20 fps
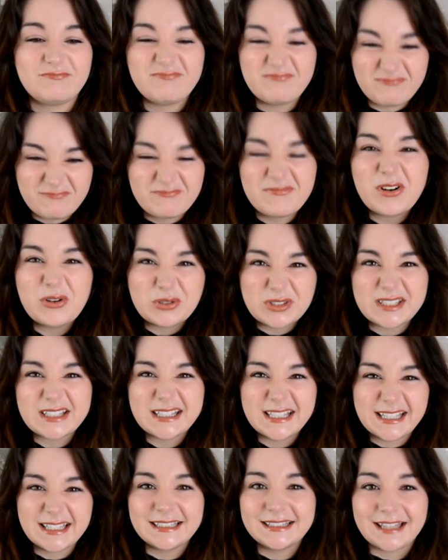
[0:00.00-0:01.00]

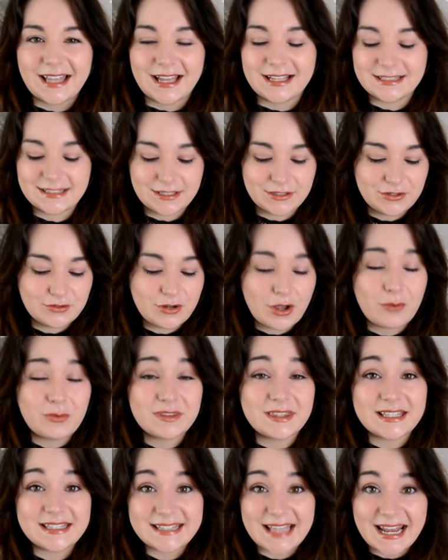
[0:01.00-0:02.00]
mostly in line. So you know what
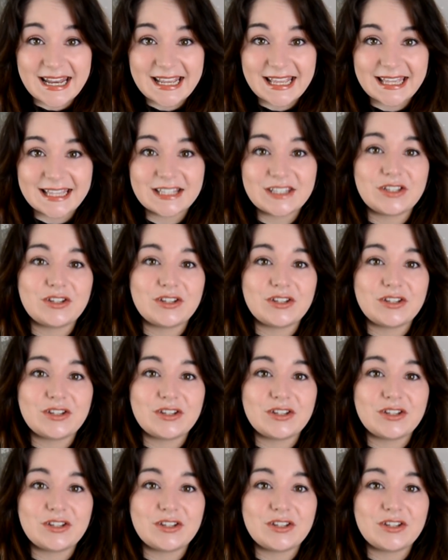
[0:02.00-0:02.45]
the setting is,